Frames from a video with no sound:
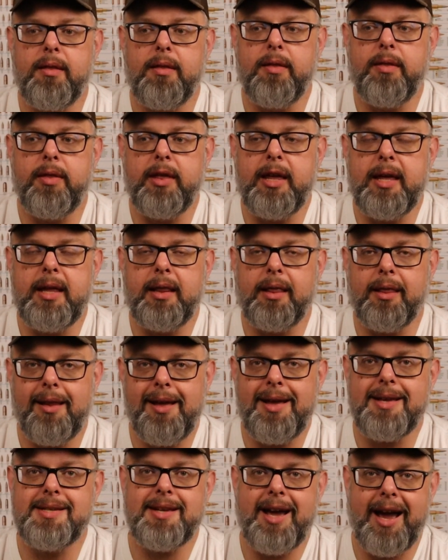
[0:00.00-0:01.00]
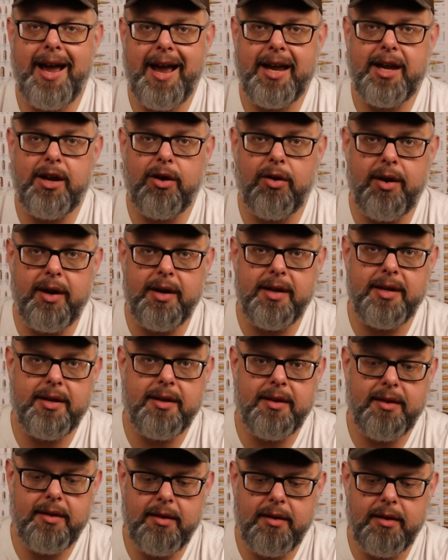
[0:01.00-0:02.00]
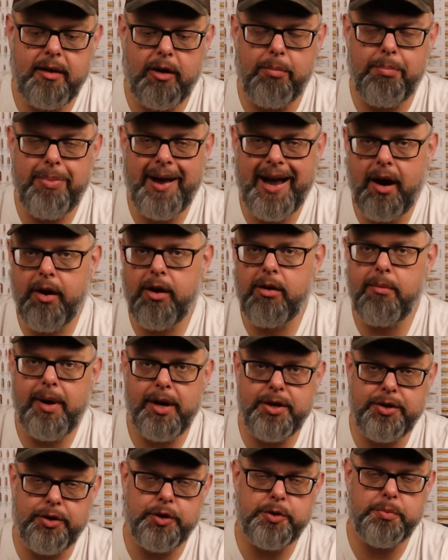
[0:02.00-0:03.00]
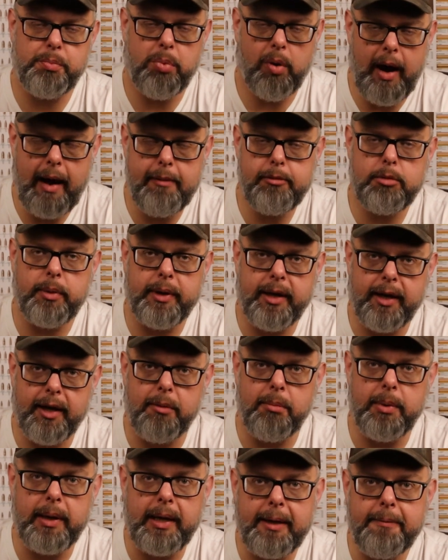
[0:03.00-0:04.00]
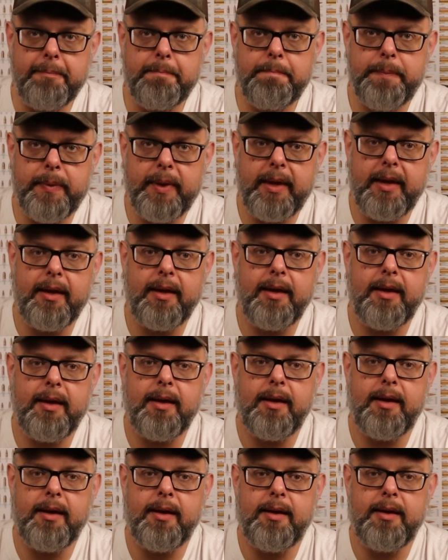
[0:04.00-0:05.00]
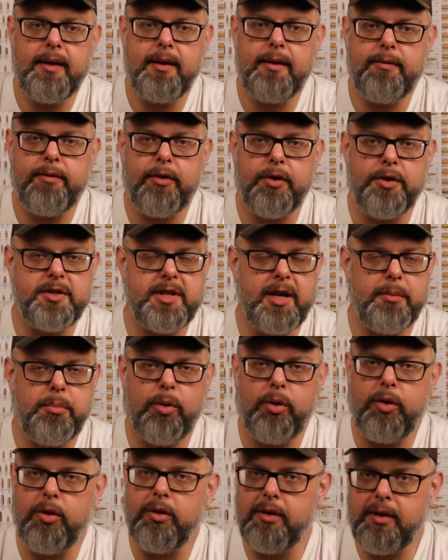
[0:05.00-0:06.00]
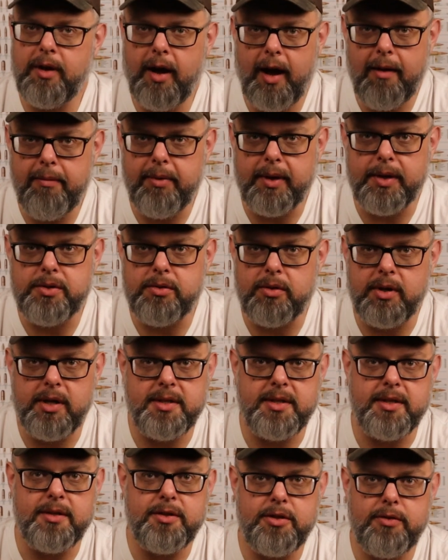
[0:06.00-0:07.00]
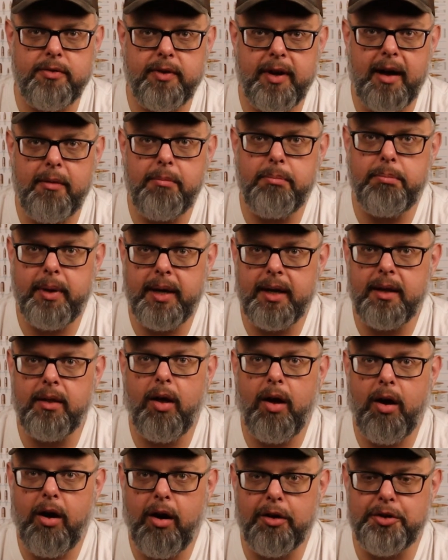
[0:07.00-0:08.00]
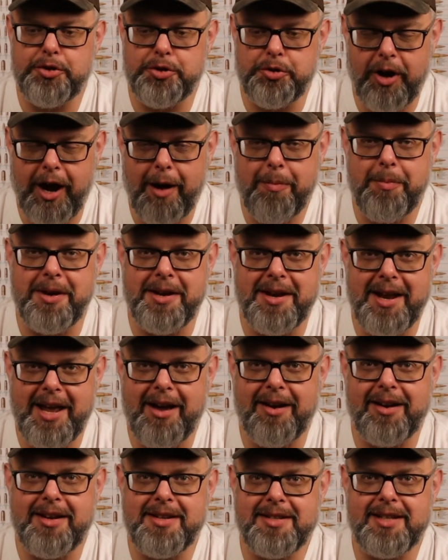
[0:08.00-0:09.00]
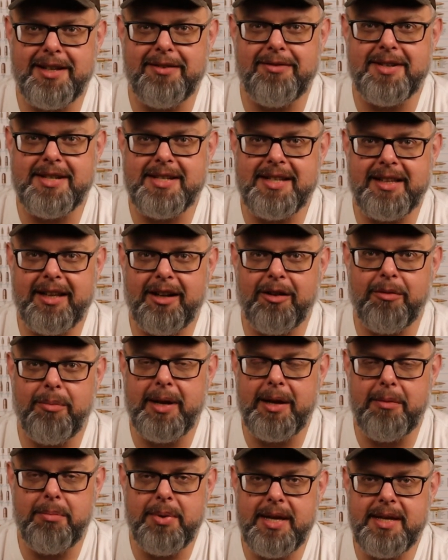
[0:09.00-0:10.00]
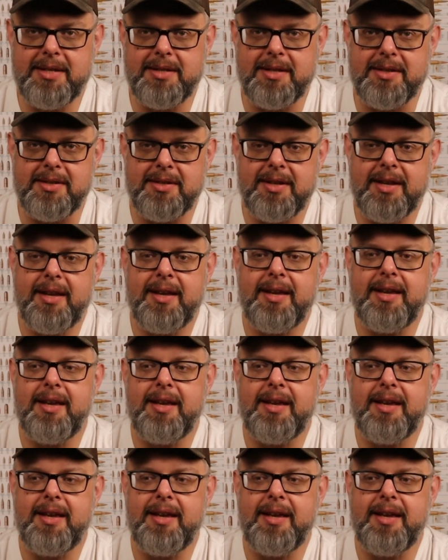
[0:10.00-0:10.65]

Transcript: the less accurate your powder measure is probably going to be, for simple, obvious reasons. You've got big logs dropping down instead of just little bitty pieces.